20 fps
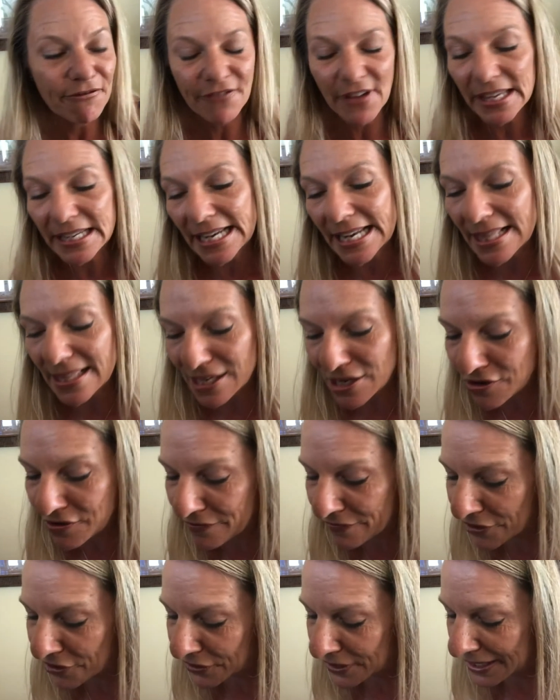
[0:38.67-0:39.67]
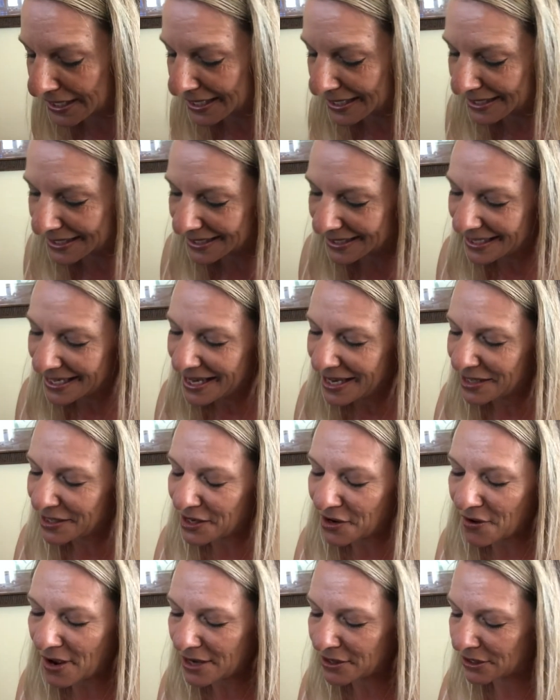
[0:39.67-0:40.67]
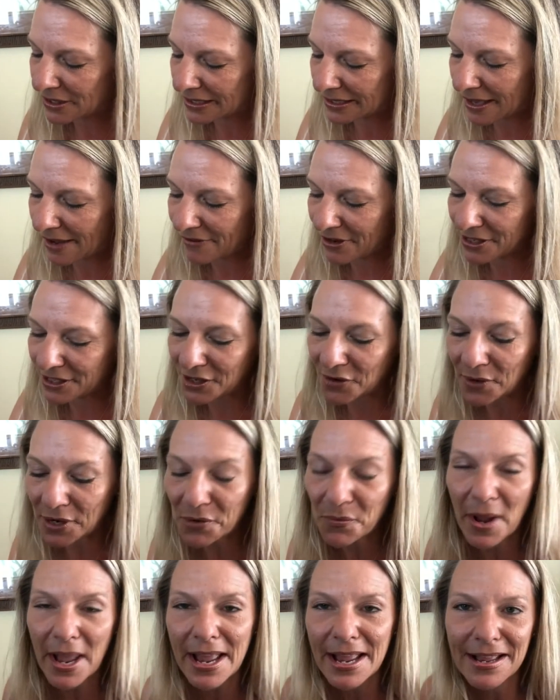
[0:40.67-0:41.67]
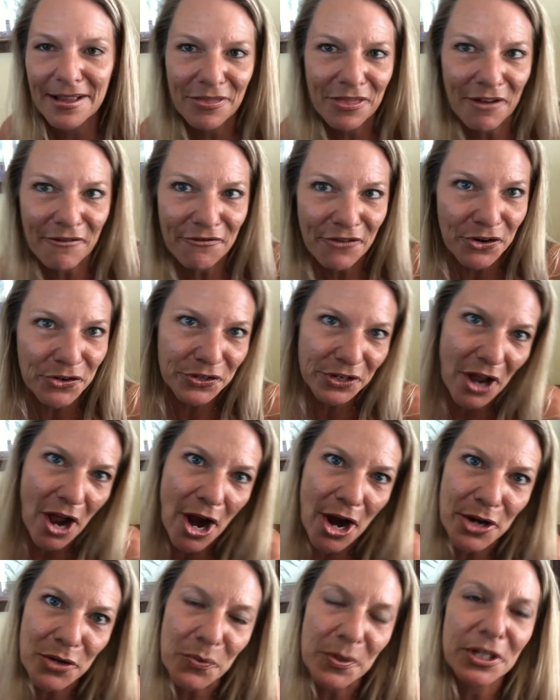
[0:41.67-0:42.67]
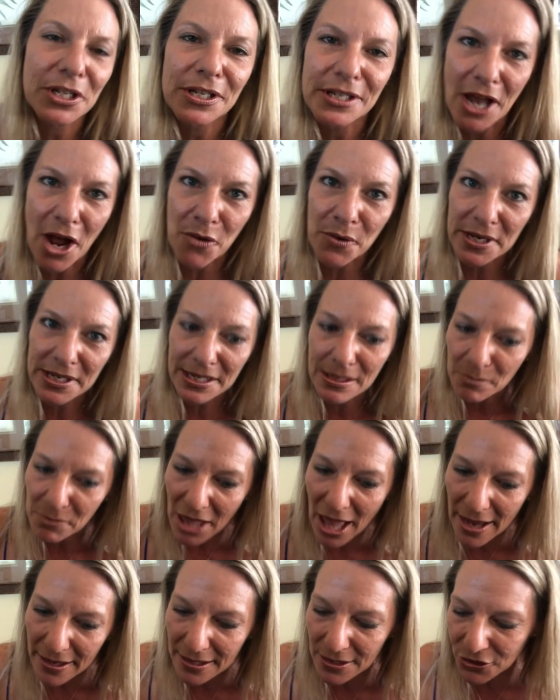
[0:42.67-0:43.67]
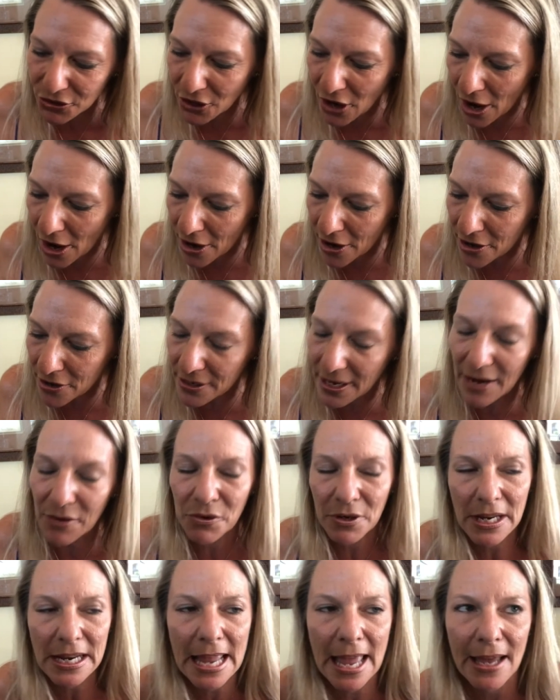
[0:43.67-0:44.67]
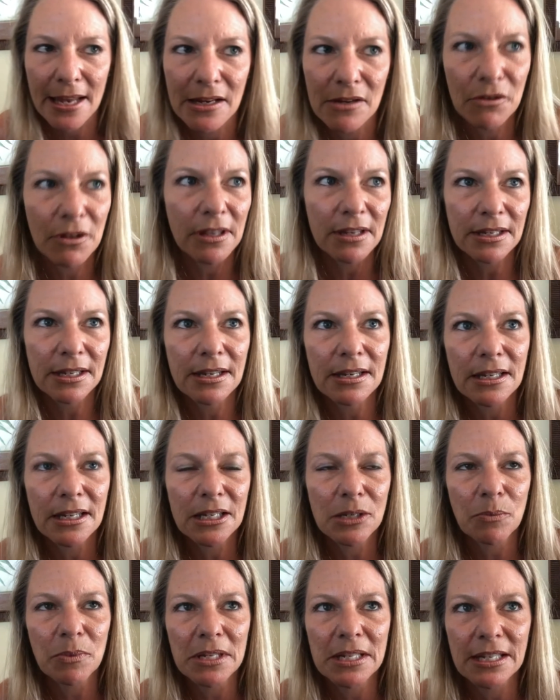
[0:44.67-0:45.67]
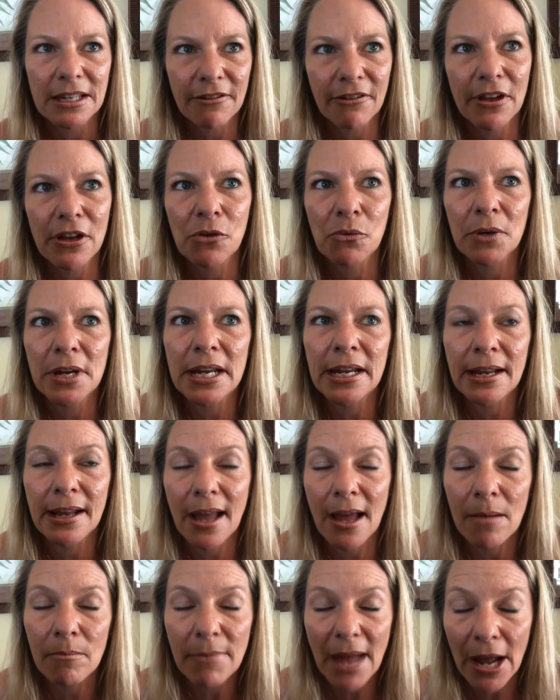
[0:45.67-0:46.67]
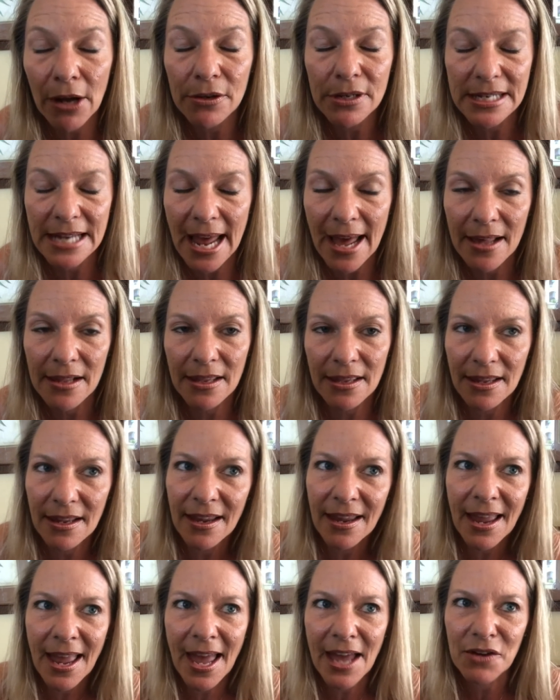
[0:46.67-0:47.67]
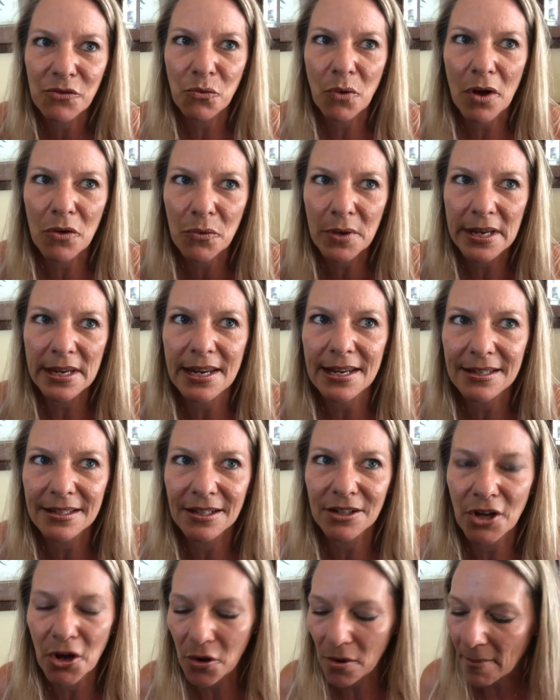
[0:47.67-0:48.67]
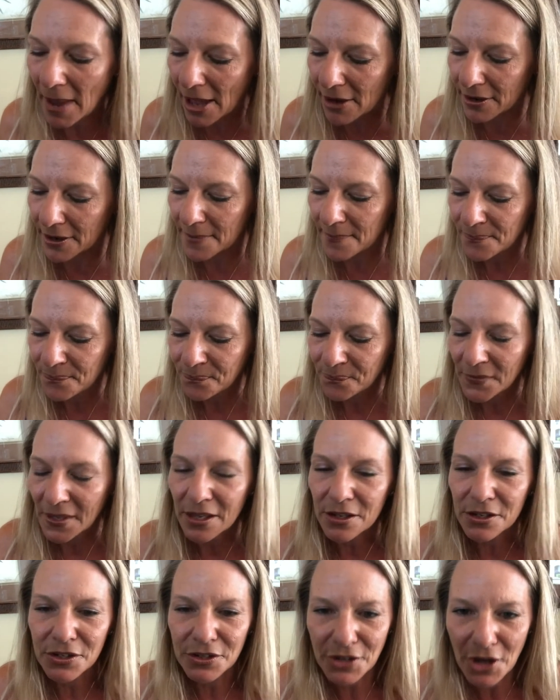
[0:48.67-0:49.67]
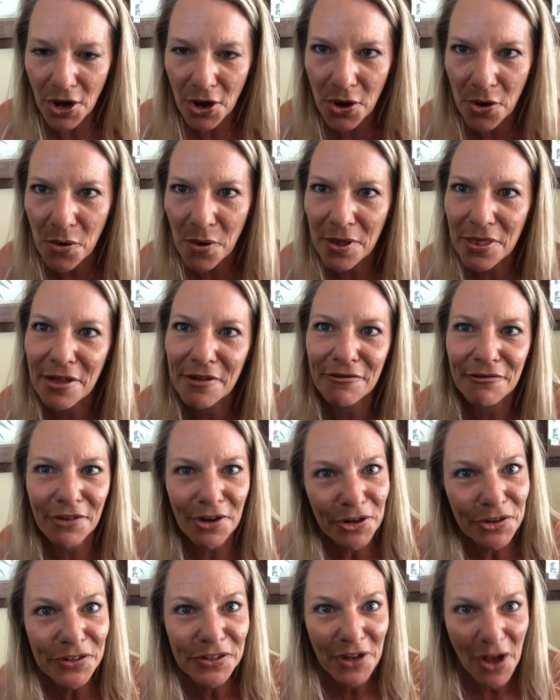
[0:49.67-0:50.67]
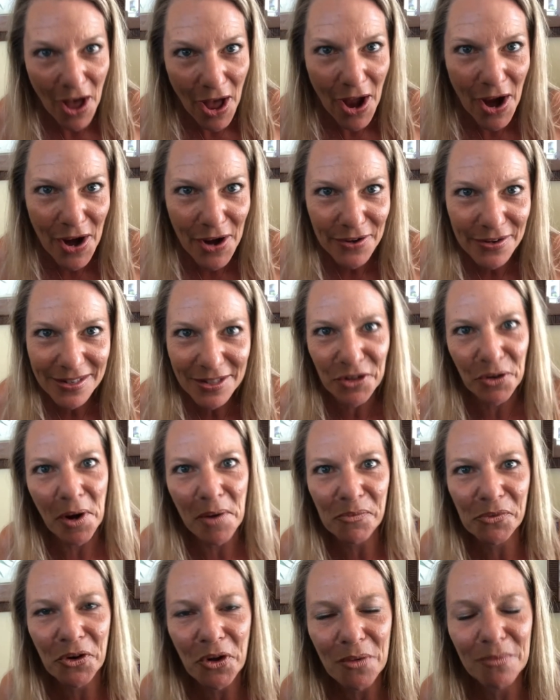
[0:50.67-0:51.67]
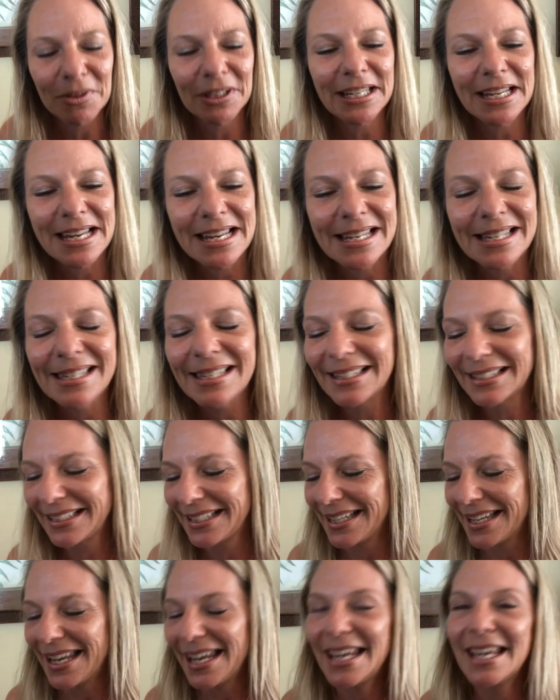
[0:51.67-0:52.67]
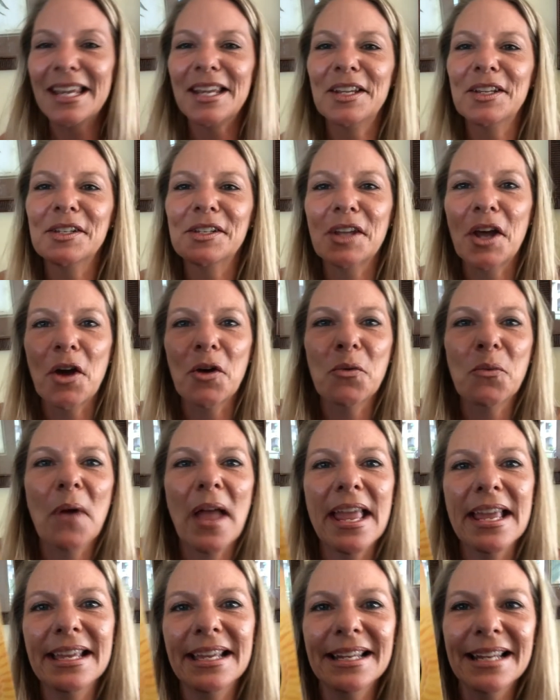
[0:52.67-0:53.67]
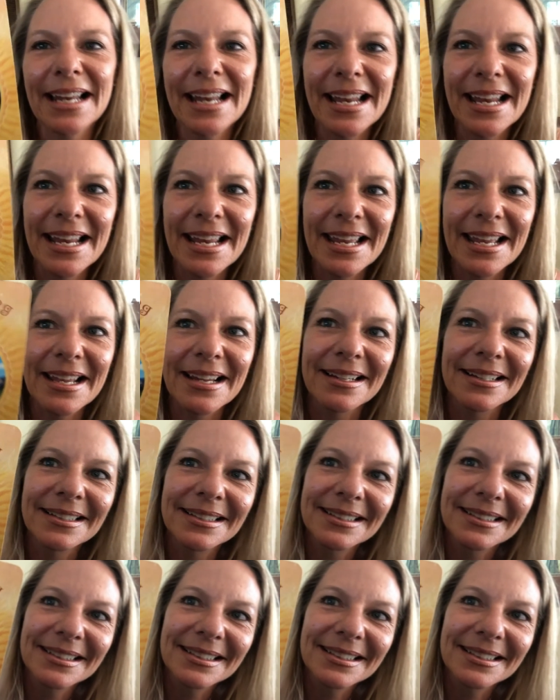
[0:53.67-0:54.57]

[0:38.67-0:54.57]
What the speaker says: funny the universe is. So I just love it. So anyway, the first card, which is always the blockage card, and again, this is a specific reading about death and what we need to know about it. So the first card, drum roll please, is awakening.